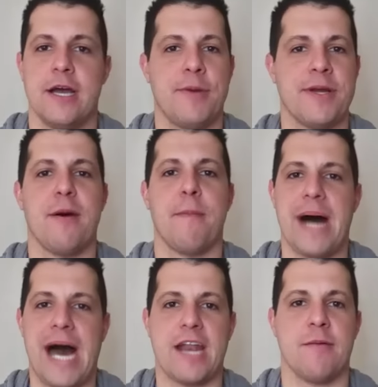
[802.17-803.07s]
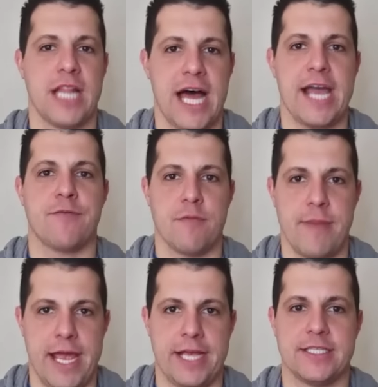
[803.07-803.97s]
But the bottom line
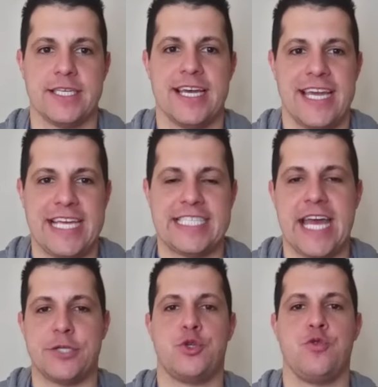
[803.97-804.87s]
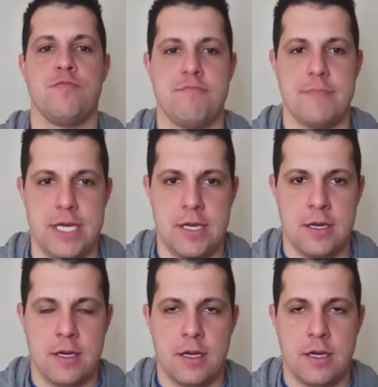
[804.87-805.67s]
remains is that, to me,